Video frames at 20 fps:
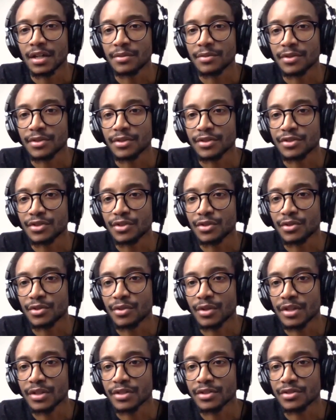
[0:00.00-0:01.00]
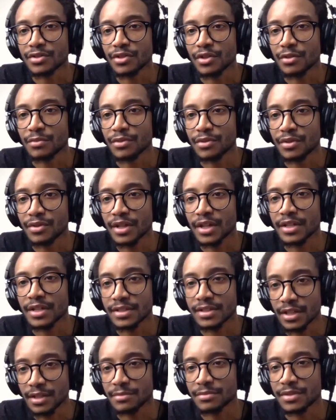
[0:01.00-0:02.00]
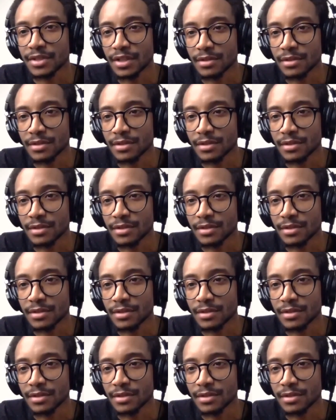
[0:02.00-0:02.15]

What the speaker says: There's no quite strong blue cast. Yep.